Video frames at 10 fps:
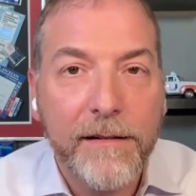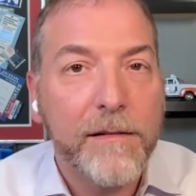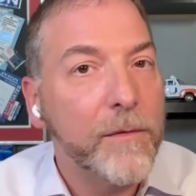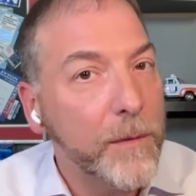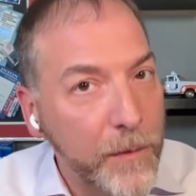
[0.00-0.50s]

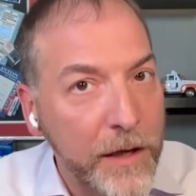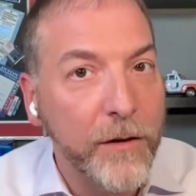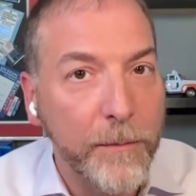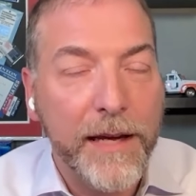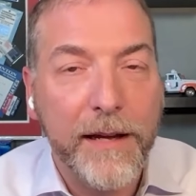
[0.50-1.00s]
what
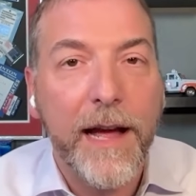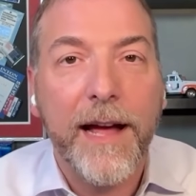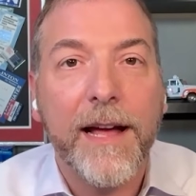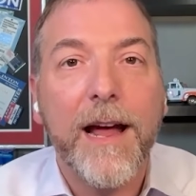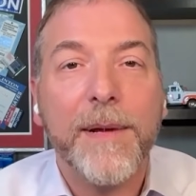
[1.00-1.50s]
could be an
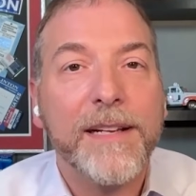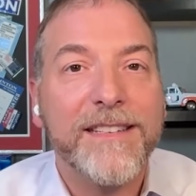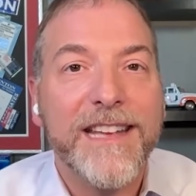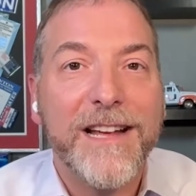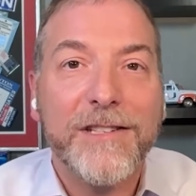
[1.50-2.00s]
economic
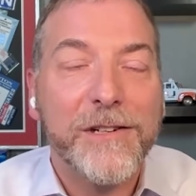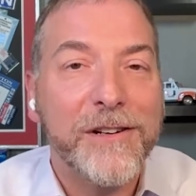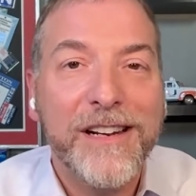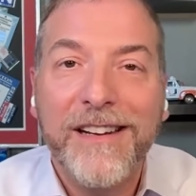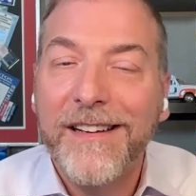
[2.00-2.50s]

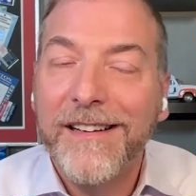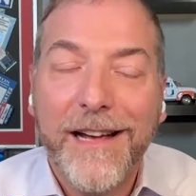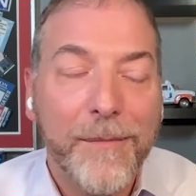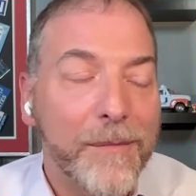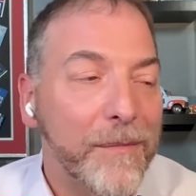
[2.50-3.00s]
disaster.
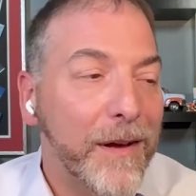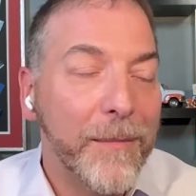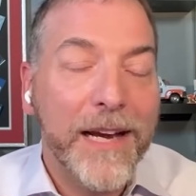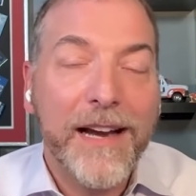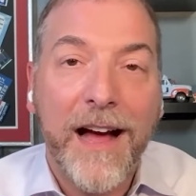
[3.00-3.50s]
I
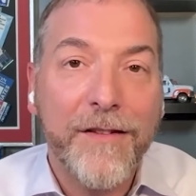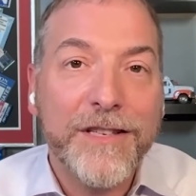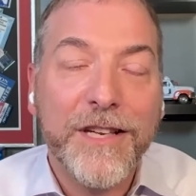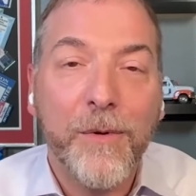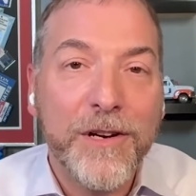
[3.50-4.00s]
mean,
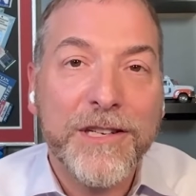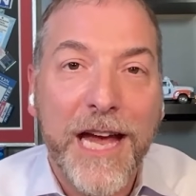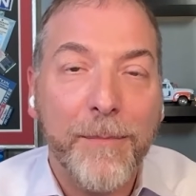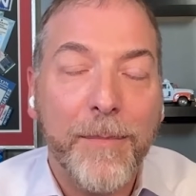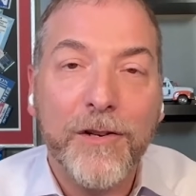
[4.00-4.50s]
obviously we're
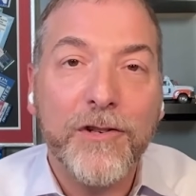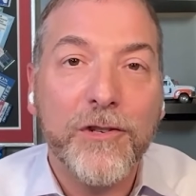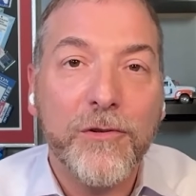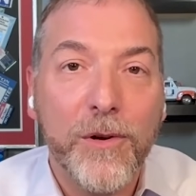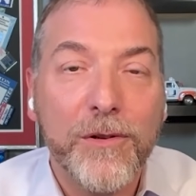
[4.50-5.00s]
escaping
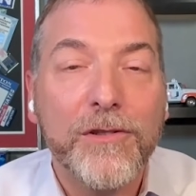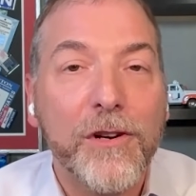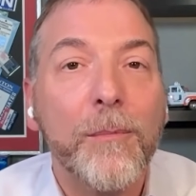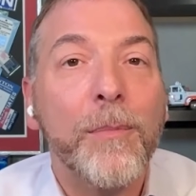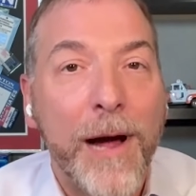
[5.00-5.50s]

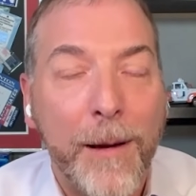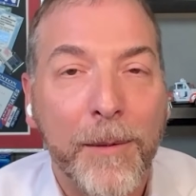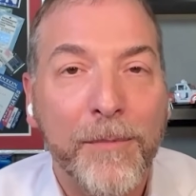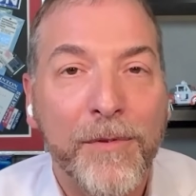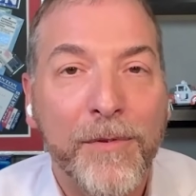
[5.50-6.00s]
short-term
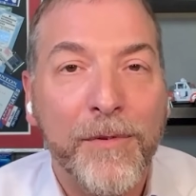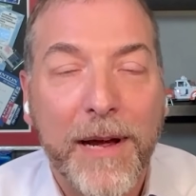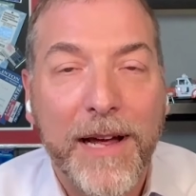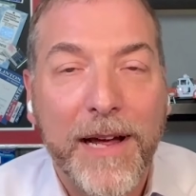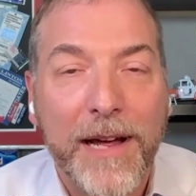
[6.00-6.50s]
problems here by
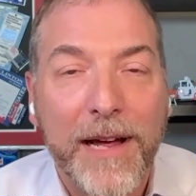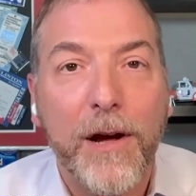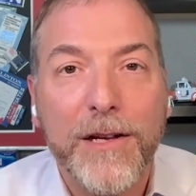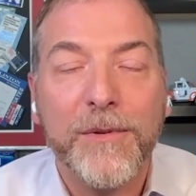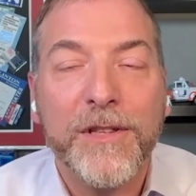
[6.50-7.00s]
this
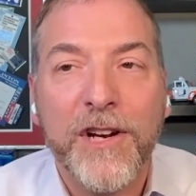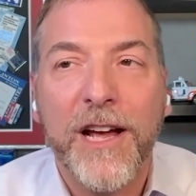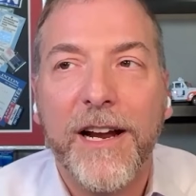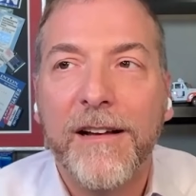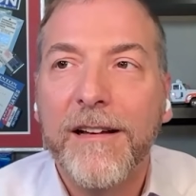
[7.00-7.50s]
pause with
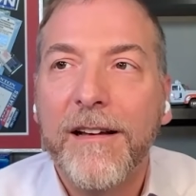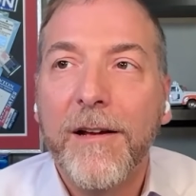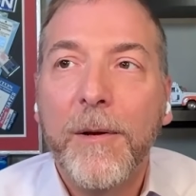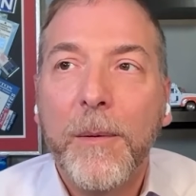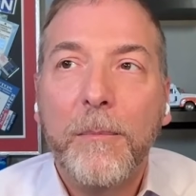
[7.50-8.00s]
China,
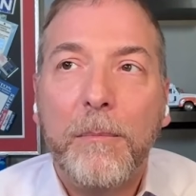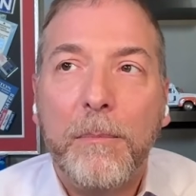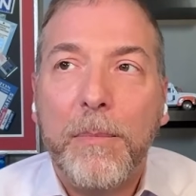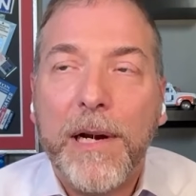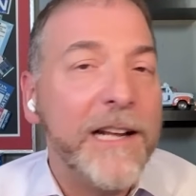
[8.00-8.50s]

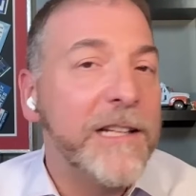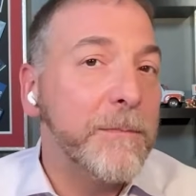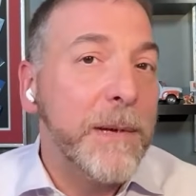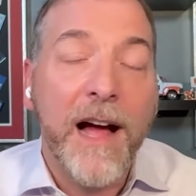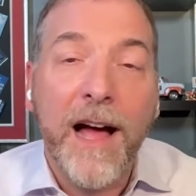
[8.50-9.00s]
but let's
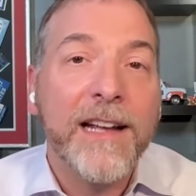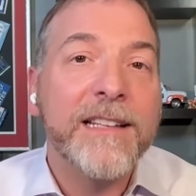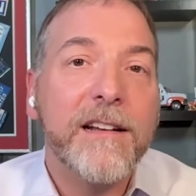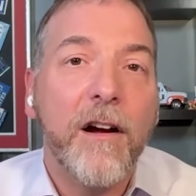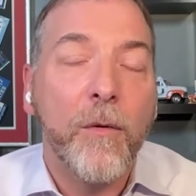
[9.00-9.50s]
be
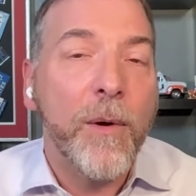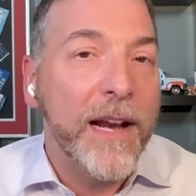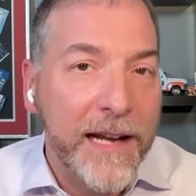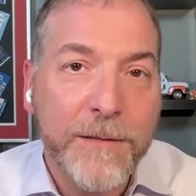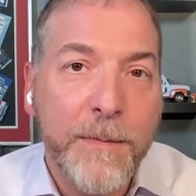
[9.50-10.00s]
honest,
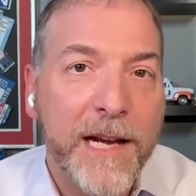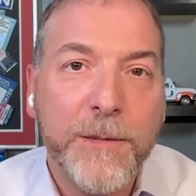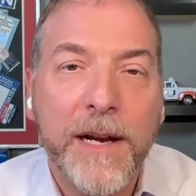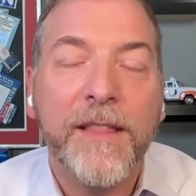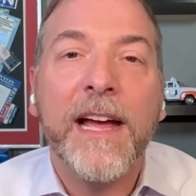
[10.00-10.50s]
already his
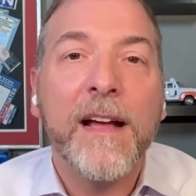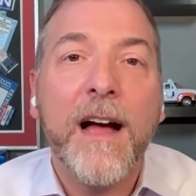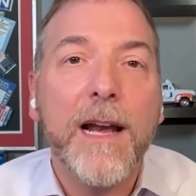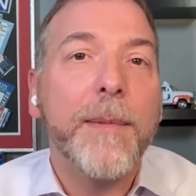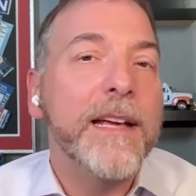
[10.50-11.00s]
management of the
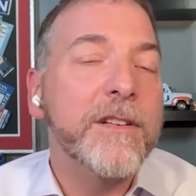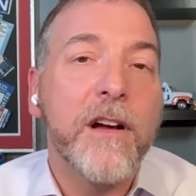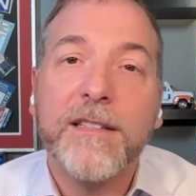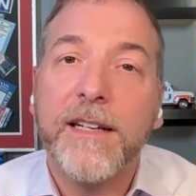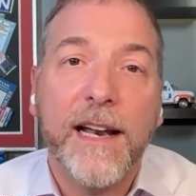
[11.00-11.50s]
economy has
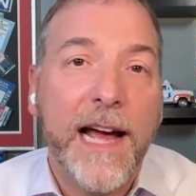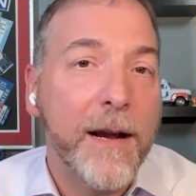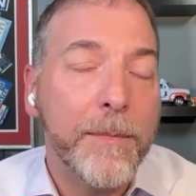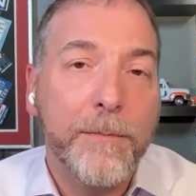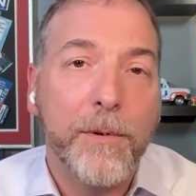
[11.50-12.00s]
cost a lot
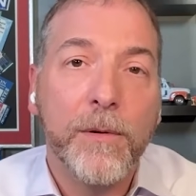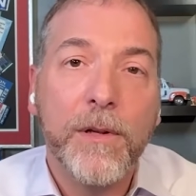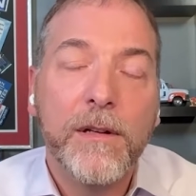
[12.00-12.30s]
of people